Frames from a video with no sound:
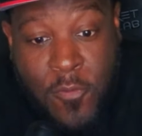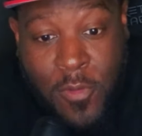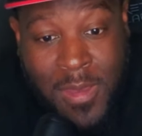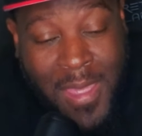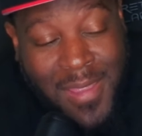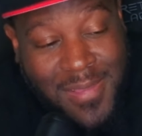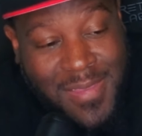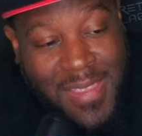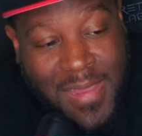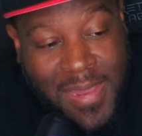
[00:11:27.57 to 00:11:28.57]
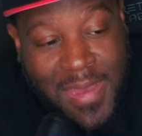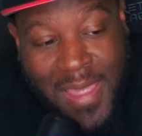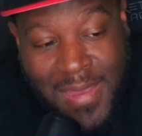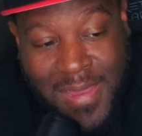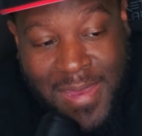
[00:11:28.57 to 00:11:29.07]
For
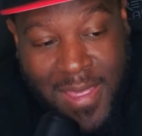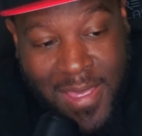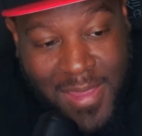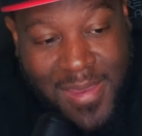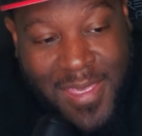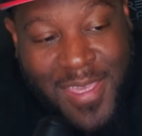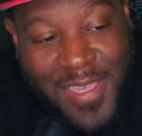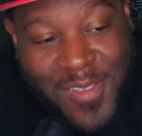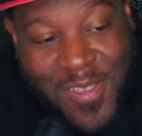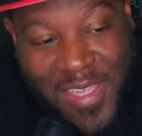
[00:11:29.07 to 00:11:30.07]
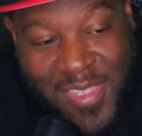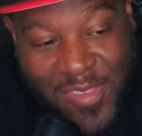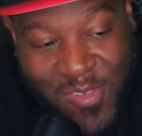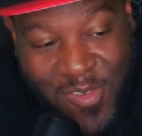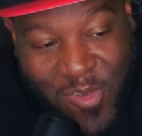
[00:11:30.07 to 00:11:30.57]
$19.99, you get
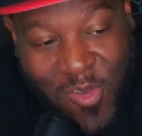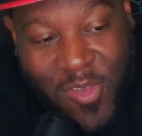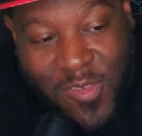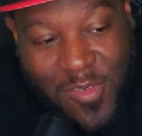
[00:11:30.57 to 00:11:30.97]
this awesome